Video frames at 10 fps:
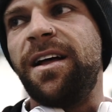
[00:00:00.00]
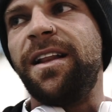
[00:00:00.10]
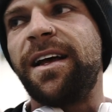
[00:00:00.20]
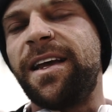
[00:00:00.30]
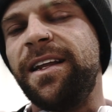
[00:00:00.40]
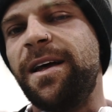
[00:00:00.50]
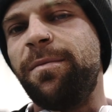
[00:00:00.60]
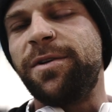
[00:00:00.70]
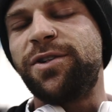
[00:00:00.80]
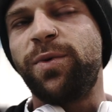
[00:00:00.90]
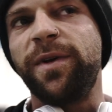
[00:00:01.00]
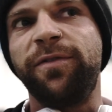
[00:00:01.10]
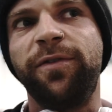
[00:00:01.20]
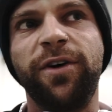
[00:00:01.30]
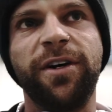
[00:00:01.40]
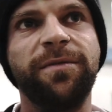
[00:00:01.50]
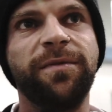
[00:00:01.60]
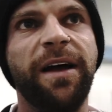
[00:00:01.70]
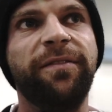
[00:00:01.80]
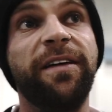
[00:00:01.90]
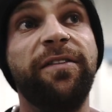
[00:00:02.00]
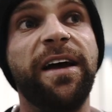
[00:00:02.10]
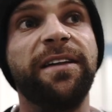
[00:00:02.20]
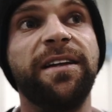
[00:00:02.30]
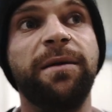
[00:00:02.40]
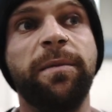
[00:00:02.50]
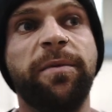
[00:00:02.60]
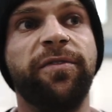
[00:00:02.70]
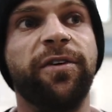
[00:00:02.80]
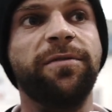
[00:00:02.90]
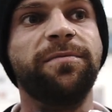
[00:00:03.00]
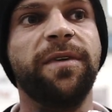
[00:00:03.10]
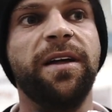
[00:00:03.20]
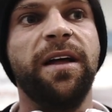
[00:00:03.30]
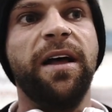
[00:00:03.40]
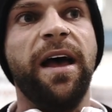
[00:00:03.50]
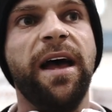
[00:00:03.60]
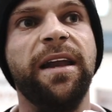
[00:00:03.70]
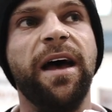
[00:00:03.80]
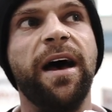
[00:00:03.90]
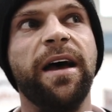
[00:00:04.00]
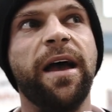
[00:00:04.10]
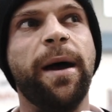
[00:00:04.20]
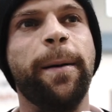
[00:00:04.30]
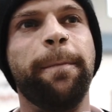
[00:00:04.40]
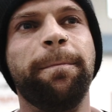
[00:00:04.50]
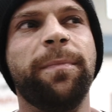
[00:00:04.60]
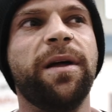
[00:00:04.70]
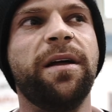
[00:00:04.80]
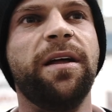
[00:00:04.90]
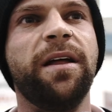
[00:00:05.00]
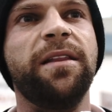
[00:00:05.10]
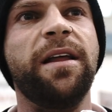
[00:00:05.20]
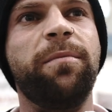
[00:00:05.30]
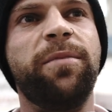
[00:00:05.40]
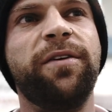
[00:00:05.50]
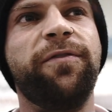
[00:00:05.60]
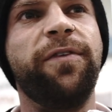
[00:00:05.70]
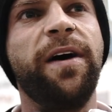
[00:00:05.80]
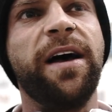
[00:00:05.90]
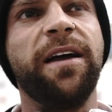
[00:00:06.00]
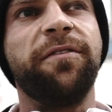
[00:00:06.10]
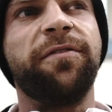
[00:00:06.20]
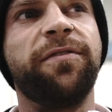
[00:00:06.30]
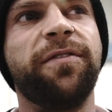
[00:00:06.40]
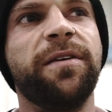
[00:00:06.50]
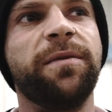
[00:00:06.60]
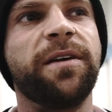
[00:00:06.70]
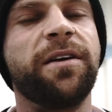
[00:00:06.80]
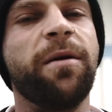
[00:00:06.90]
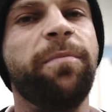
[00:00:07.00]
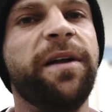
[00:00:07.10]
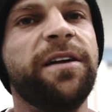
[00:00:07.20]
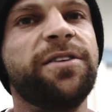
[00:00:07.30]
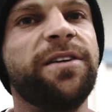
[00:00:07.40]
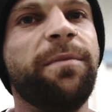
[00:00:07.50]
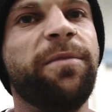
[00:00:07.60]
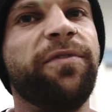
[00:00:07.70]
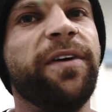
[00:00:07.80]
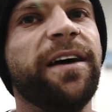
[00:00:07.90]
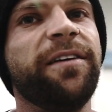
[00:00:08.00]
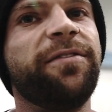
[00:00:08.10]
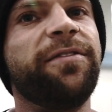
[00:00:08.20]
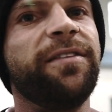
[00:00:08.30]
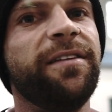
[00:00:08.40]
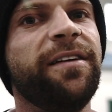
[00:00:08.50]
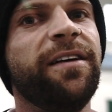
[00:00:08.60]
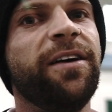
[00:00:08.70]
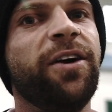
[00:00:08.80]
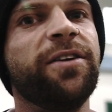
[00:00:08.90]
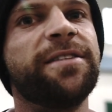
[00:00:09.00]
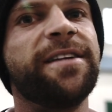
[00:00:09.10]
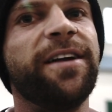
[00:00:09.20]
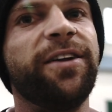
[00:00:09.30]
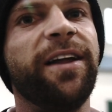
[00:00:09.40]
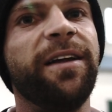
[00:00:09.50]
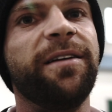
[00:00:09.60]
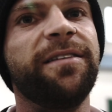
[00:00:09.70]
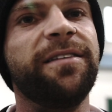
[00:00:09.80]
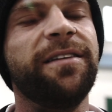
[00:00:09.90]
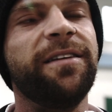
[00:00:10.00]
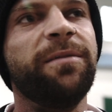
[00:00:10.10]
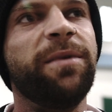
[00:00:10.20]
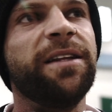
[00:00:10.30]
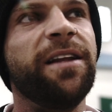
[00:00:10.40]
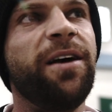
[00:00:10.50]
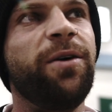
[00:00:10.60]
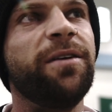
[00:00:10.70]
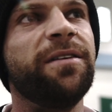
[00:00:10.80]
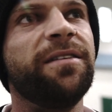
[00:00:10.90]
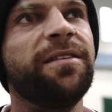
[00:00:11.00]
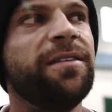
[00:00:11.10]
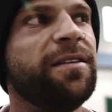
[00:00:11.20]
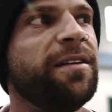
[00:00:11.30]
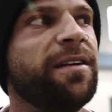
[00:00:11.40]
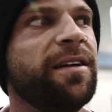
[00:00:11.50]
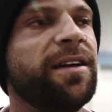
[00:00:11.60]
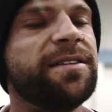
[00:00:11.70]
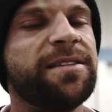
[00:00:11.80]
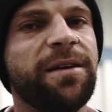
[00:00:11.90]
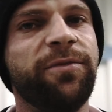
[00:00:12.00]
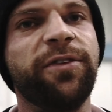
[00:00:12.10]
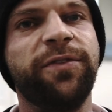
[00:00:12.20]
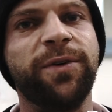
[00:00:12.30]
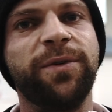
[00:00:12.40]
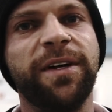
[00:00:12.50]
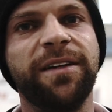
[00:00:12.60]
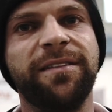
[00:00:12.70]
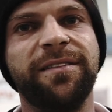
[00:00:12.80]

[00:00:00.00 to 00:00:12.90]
lucky number 24. I've never had the number before. And I am number five, competitor number five on Saturday. But now it's time for food, right?